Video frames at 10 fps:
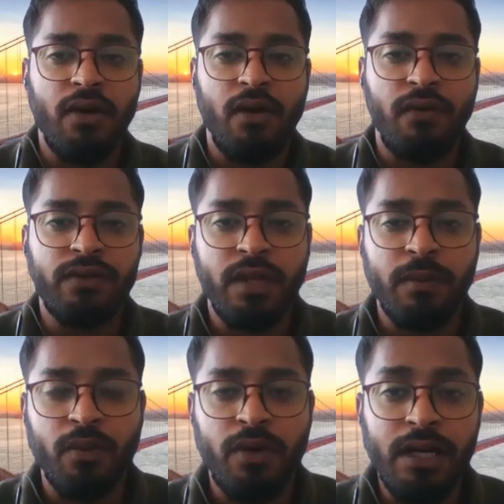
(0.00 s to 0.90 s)
of their
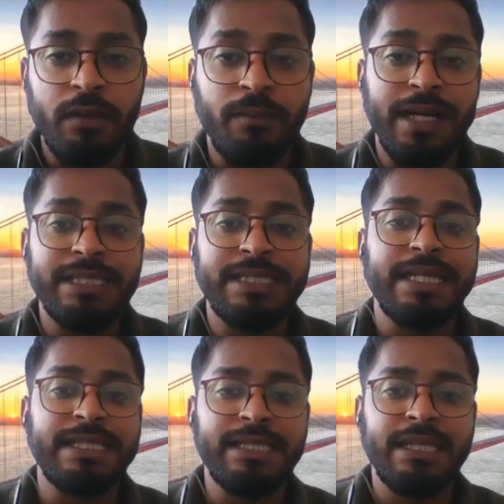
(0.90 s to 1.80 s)
product by
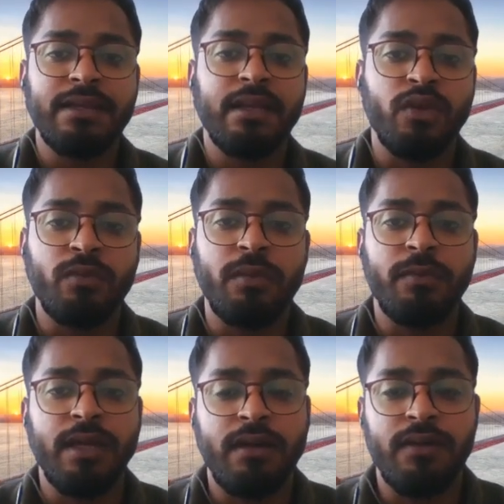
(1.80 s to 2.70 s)
changing the human
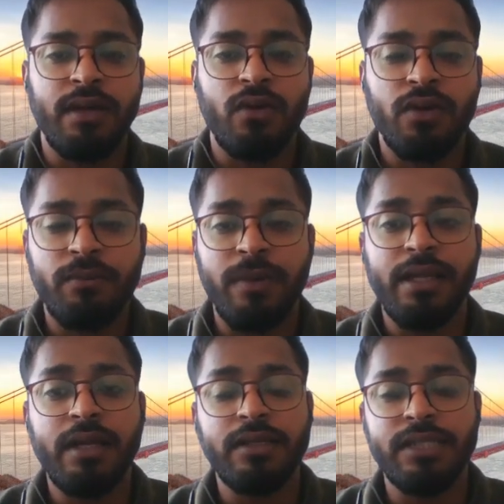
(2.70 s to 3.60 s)
behavior or
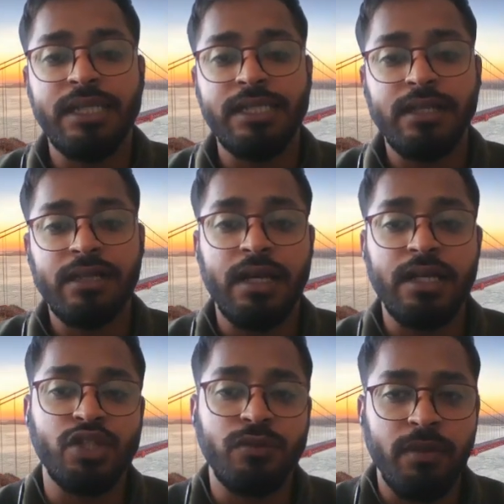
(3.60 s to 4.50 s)
by changing the
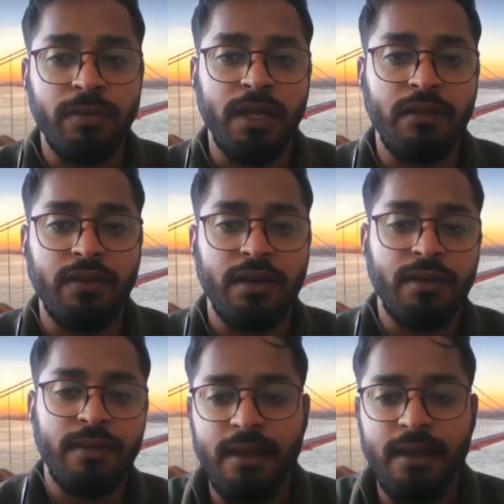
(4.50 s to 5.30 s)
consumer behavior.